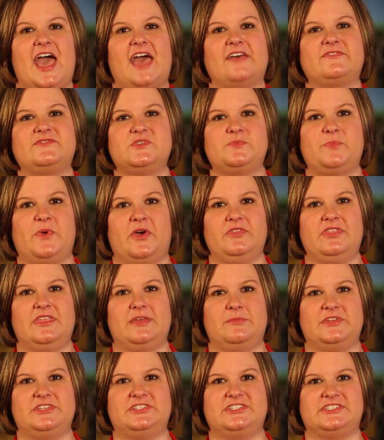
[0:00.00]
After both
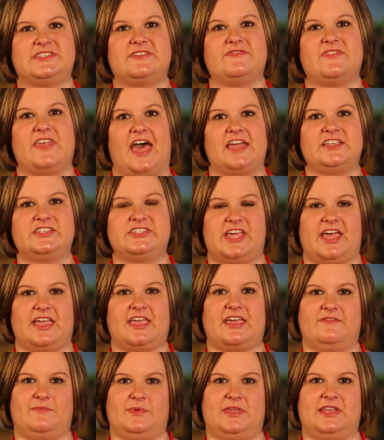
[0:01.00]
images of that
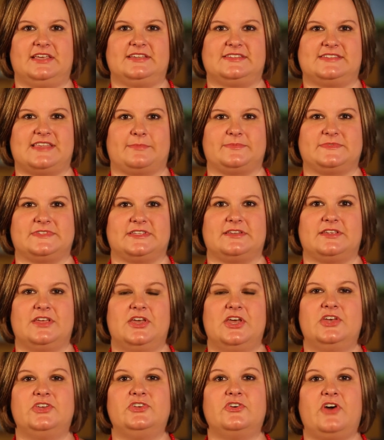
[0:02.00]
check have been accepted,
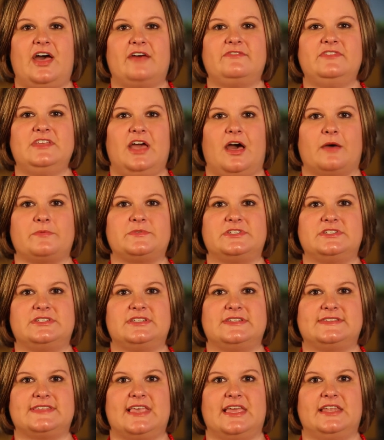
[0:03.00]
you'll have the option
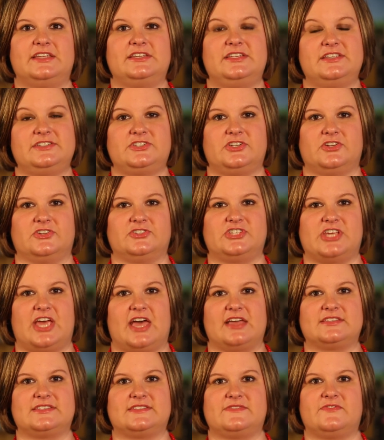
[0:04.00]
to scan additional
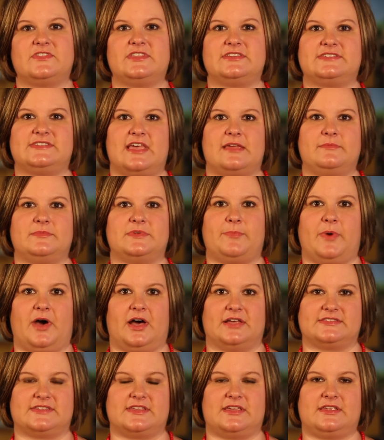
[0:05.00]
checks for the same
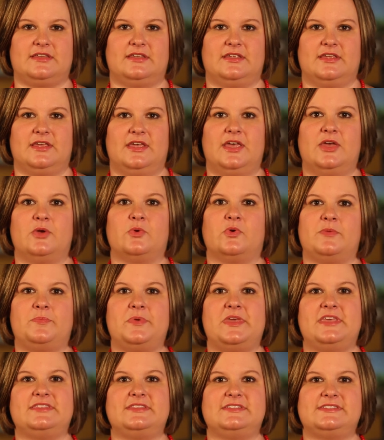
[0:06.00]
deposit.
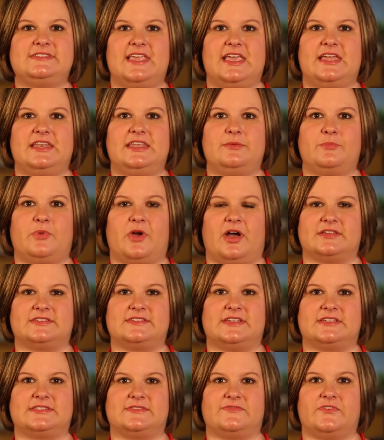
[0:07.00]
Repeat the scanning
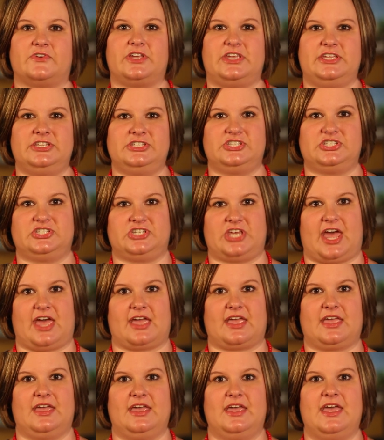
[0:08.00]
process for each
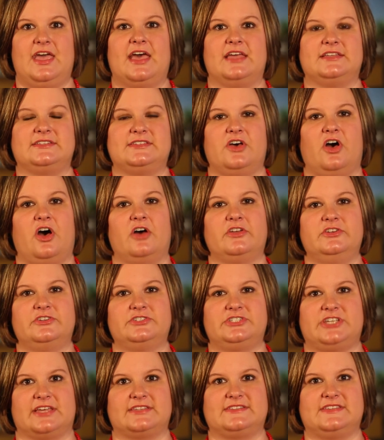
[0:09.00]
check until all
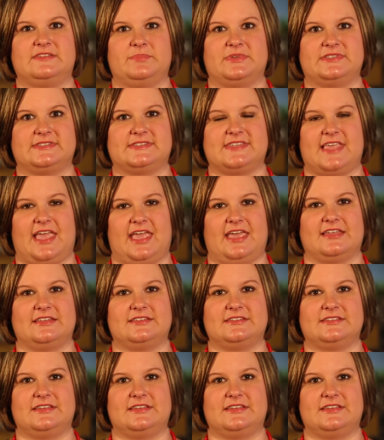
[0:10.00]
your checks have been scanned.